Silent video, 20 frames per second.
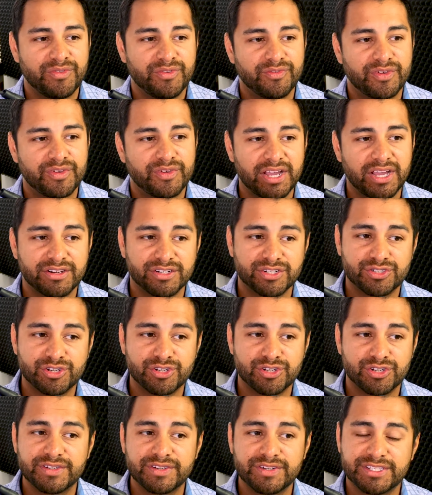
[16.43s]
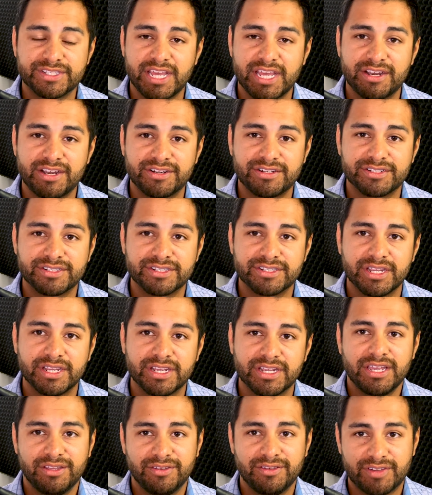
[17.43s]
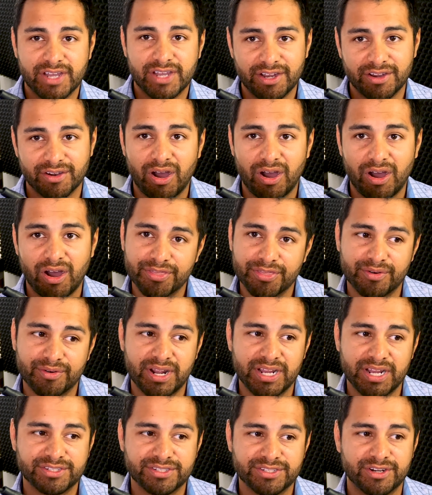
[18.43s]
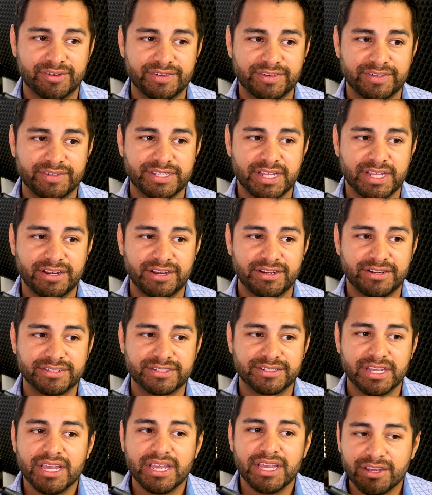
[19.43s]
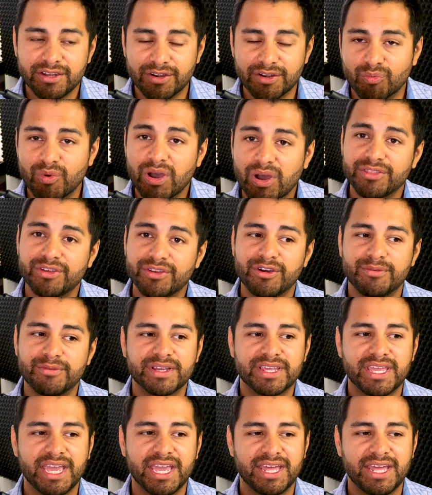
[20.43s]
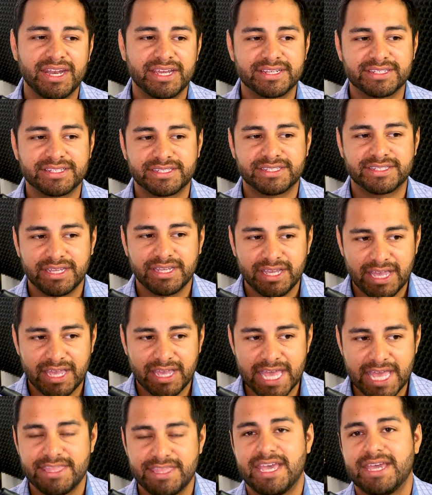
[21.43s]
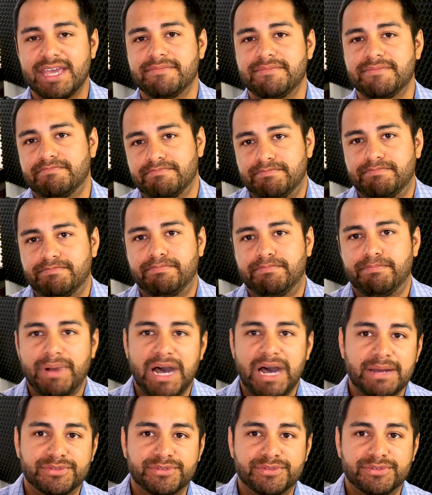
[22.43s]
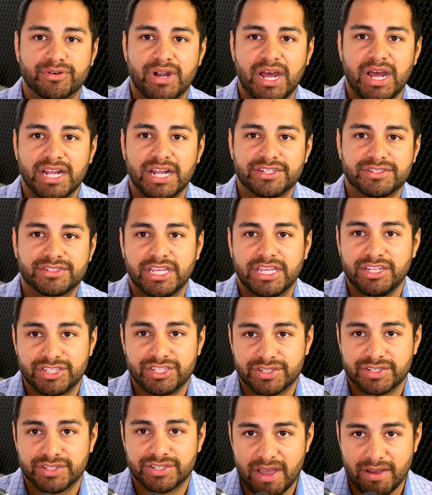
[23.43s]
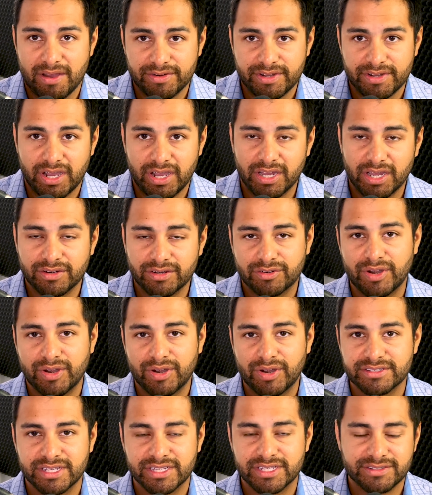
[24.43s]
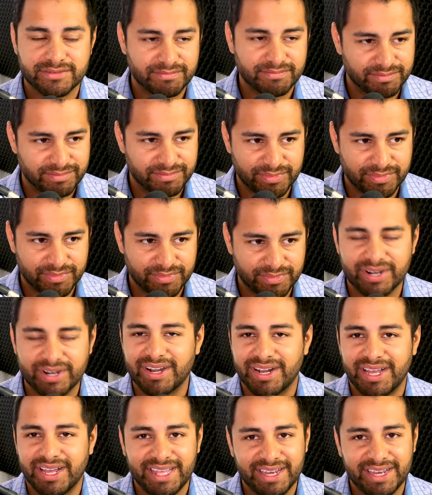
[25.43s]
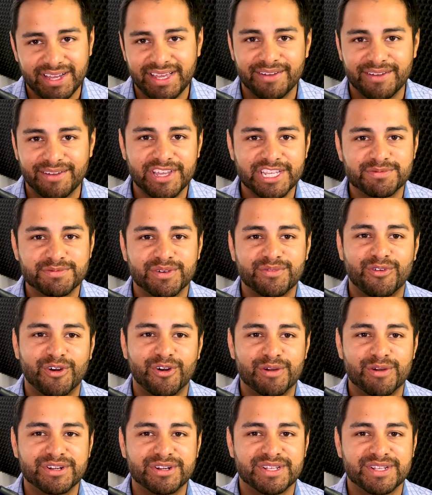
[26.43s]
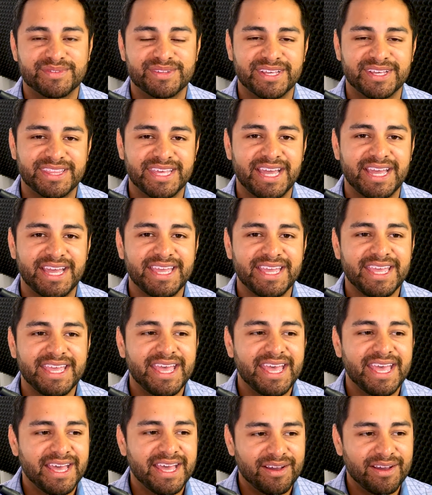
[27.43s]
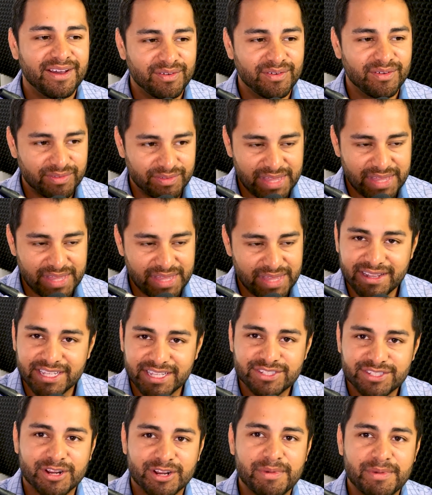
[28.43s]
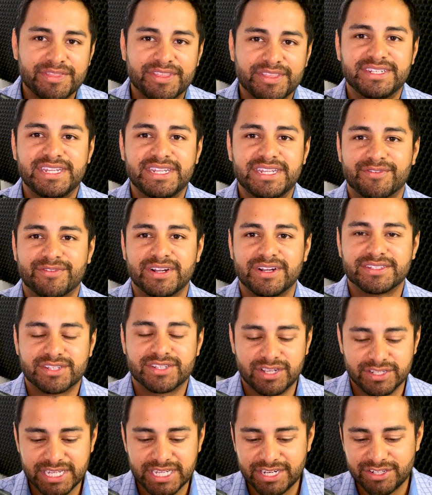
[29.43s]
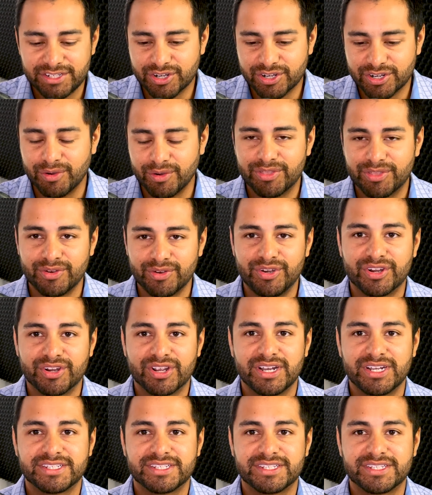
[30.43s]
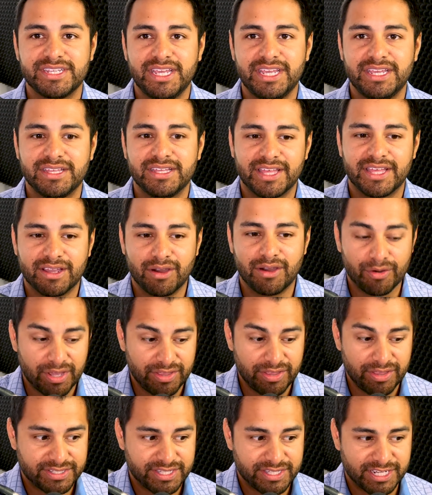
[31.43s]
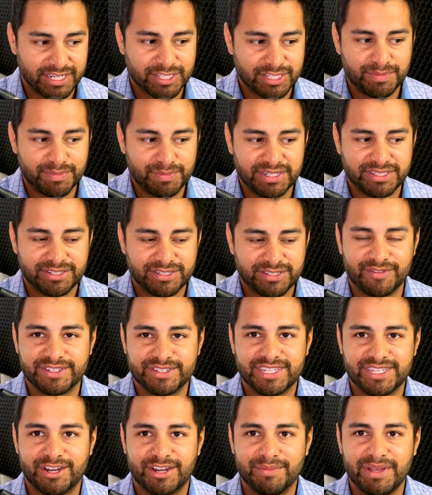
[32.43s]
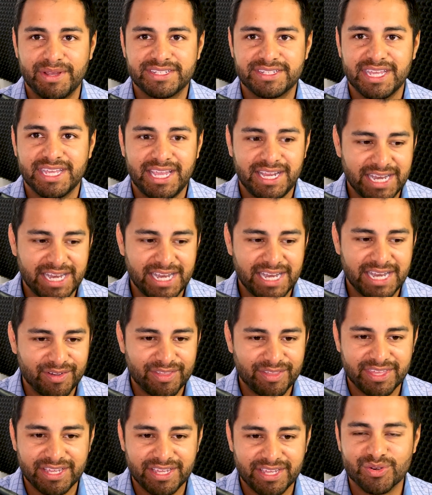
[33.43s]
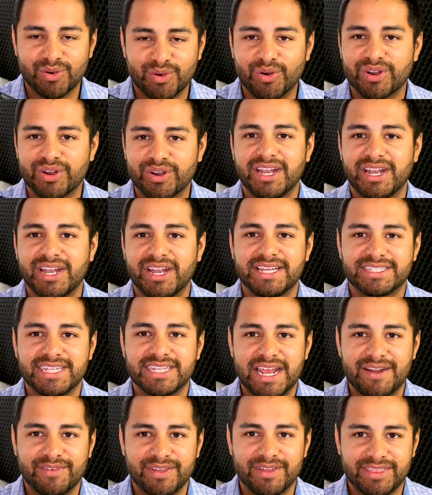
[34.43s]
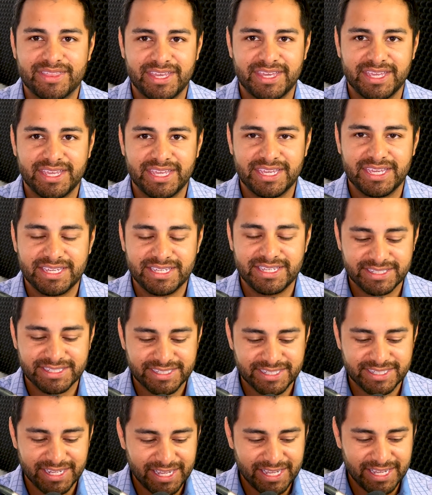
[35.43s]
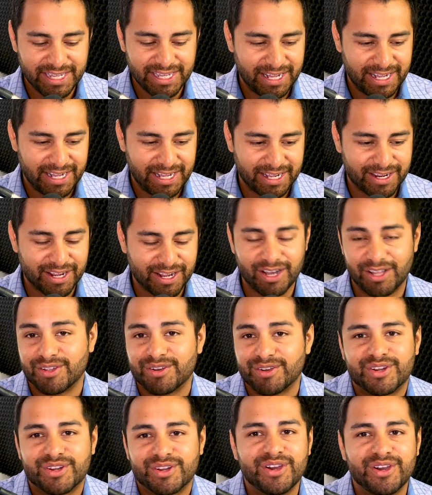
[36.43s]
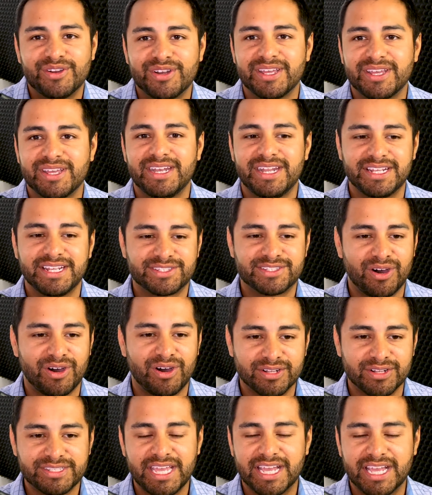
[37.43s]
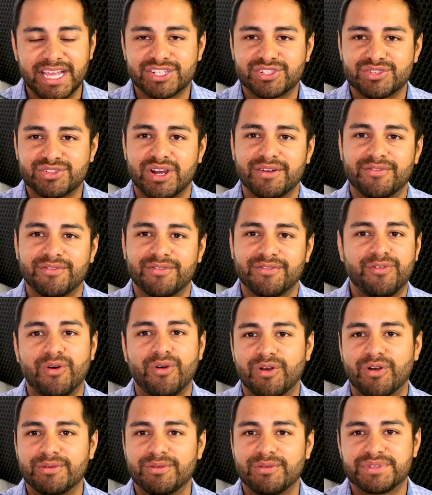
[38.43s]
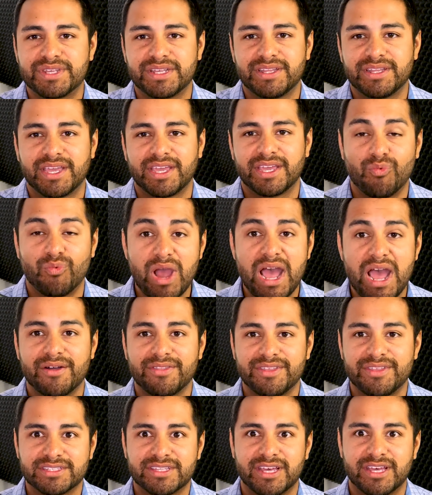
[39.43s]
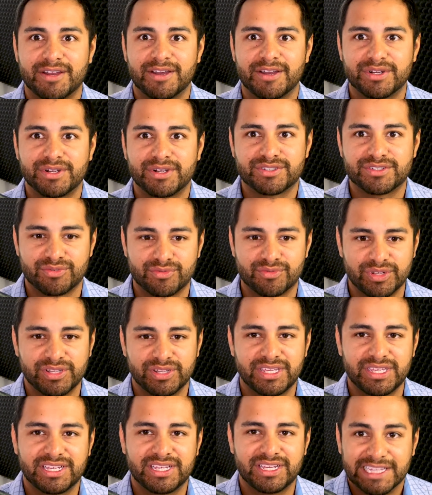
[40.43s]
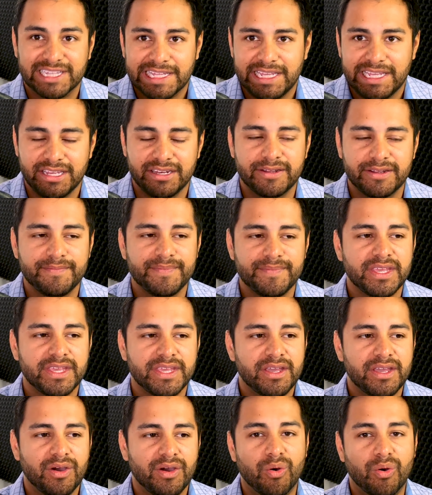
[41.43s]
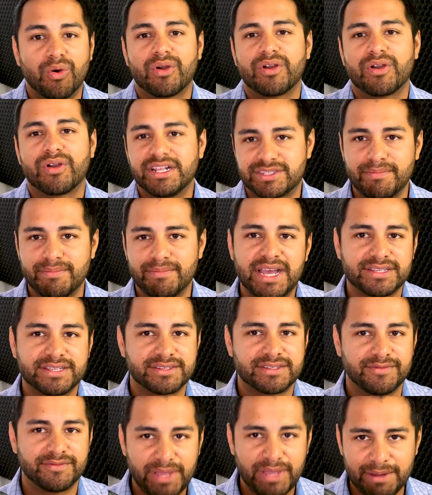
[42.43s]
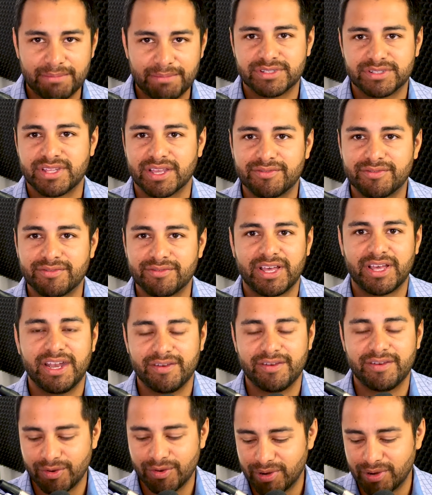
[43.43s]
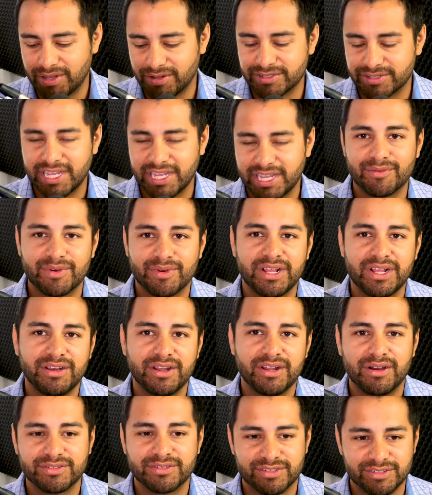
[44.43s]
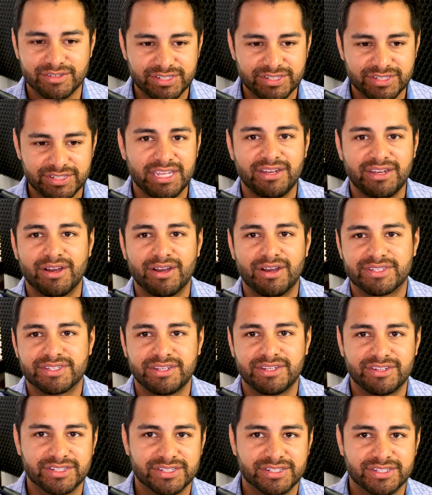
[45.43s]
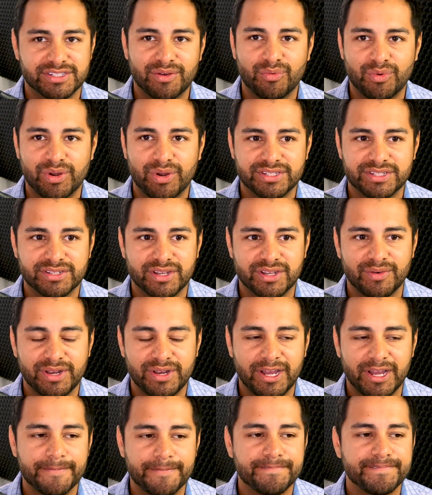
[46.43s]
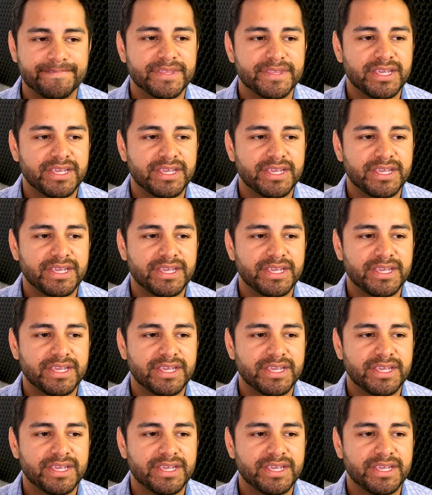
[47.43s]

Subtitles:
You've got your service centers, you've got your authorized service centers, your well-known mechanics, and then Bob's Garage that you just found on Craigslist or in a Facebook forum or something like that. And let's talk about the difference, because as you're going through, you're going to see, like, okay, this thing has been service center maintained, everything's organized, everything is color-coded, it's all Textron forms, and like, wow, these logbooks are really clean. Or it's a mess of papers like flying everywhere, there's handwritten notes, there's sticky notes, and you're just like, what is going on?